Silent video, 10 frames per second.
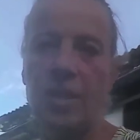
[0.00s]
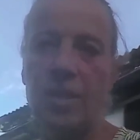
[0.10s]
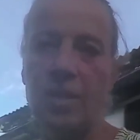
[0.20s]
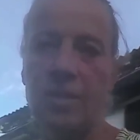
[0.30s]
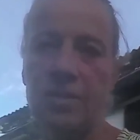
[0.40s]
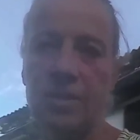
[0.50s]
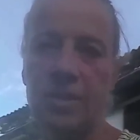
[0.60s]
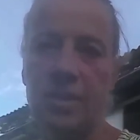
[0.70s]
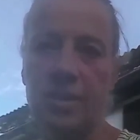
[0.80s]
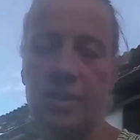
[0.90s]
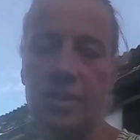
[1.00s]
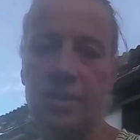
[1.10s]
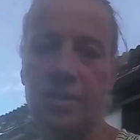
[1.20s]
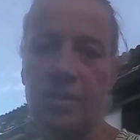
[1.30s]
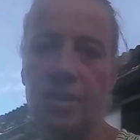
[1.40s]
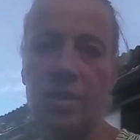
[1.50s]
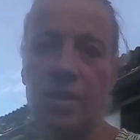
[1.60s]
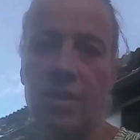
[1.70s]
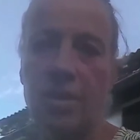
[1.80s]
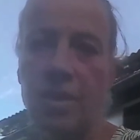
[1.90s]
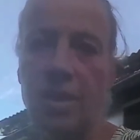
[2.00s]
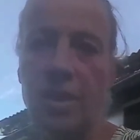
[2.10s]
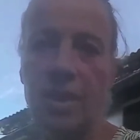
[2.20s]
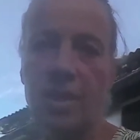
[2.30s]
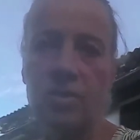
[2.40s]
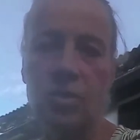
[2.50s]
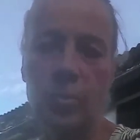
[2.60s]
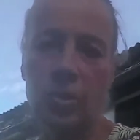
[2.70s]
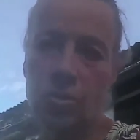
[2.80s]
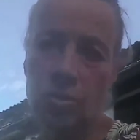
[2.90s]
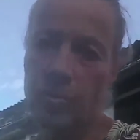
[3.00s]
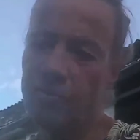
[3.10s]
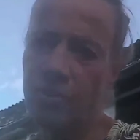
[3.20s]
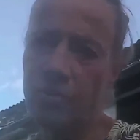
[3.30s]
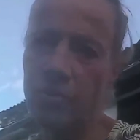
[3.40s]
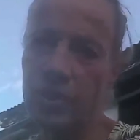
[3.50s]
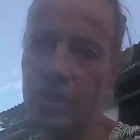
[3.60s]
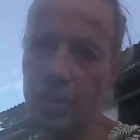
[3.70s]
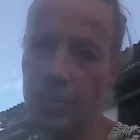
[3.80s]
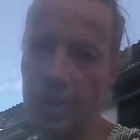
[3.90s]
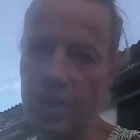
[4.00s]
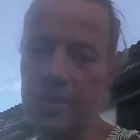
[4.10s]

And I supposed to be very, very happy and